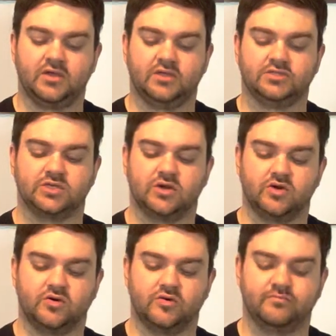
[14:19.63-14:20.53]

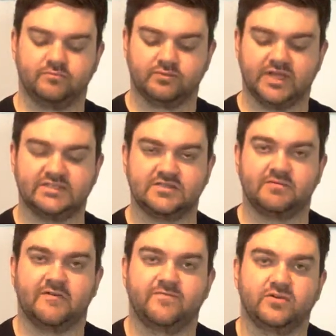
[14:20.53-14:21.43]
So this is
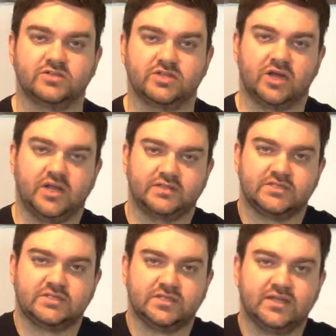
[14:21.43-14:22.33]
my first
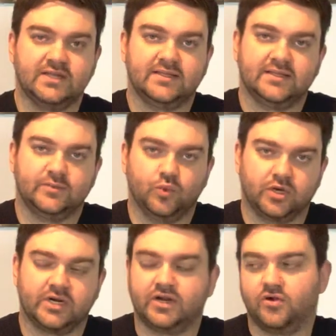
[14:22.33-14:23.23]
thoughts. We're
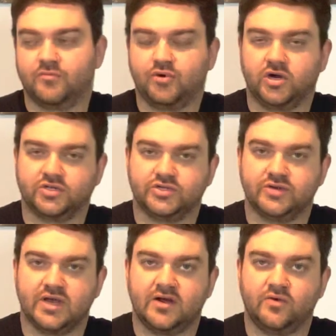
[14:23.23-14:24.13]
gonna go to part 2
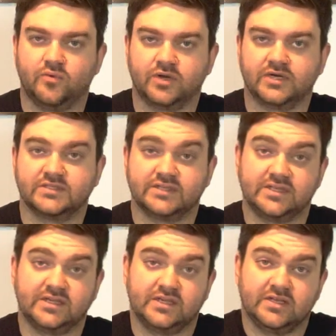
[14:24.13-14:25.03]
now. We're gonna
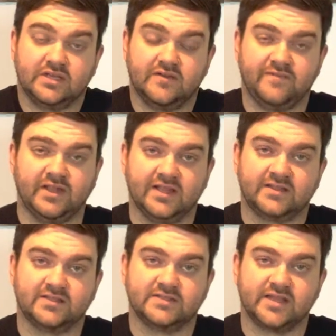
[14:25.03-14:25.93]
see if I like
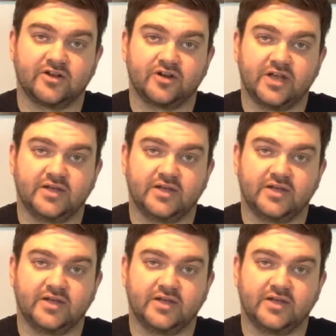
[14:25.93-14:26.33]
this thing or not.